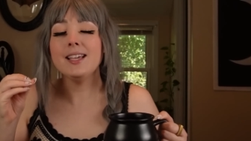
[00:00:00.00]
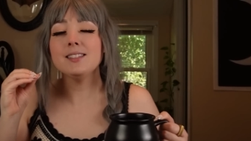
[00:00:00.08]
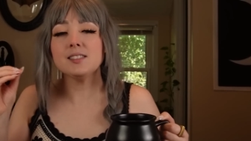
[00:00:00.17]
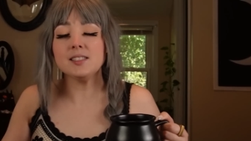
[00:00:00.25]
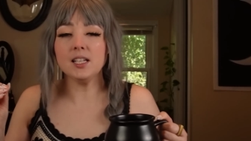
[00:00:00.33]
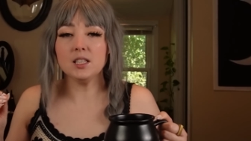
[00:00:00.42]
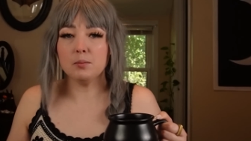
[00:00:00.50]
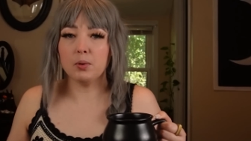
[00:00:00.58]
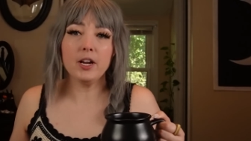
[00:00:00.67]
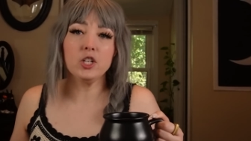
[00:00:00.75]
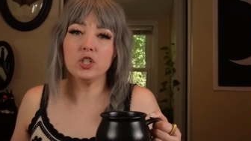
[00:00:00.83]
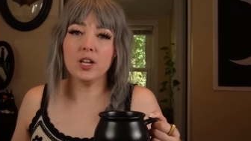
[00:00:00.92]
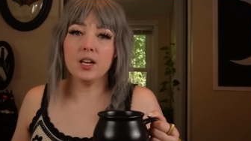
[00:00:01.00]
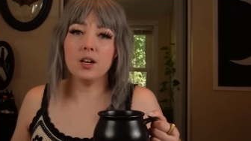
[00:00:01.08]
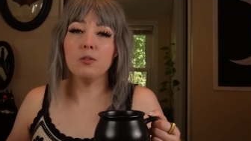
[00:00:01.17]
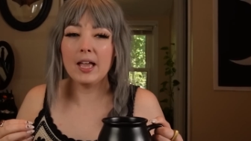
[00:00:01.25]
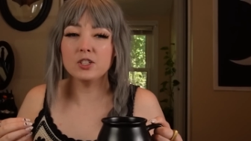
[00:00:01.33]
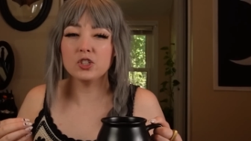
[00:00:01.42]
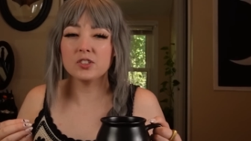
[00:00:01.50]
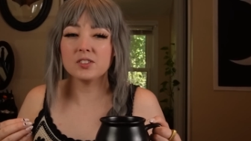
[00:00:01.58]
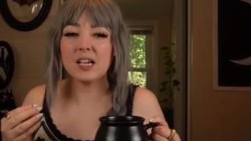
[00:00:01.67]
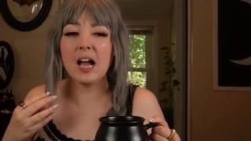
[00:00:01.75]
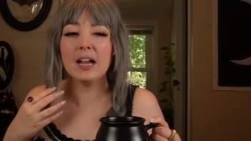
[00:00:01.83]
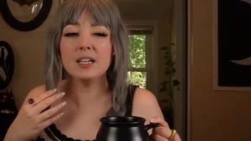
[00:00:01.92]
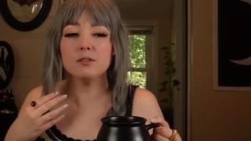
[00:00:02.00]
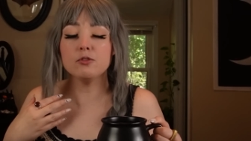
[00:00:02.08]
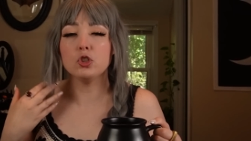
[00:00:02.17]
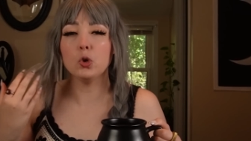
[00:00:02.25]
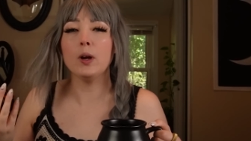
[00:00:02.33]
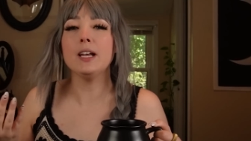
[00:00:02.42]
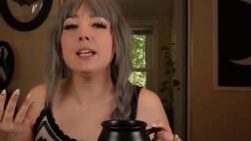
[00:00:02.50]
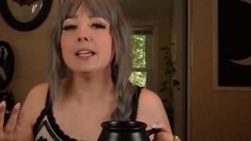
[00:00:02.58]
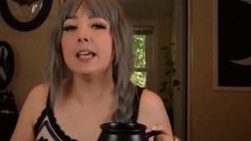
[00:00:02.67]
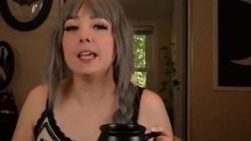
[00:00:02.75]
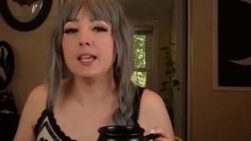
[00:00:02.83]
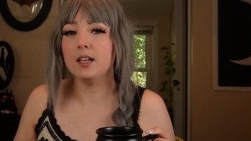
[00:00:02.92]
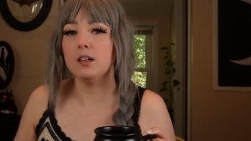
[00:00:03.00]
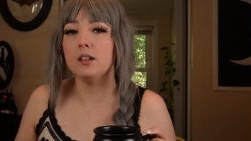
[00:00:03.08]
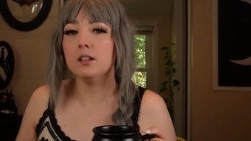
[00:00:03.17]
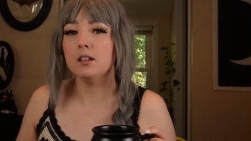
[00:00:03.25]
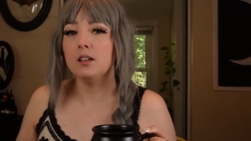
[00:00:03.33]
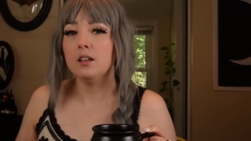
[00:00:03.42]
in celebration and just kind of joining in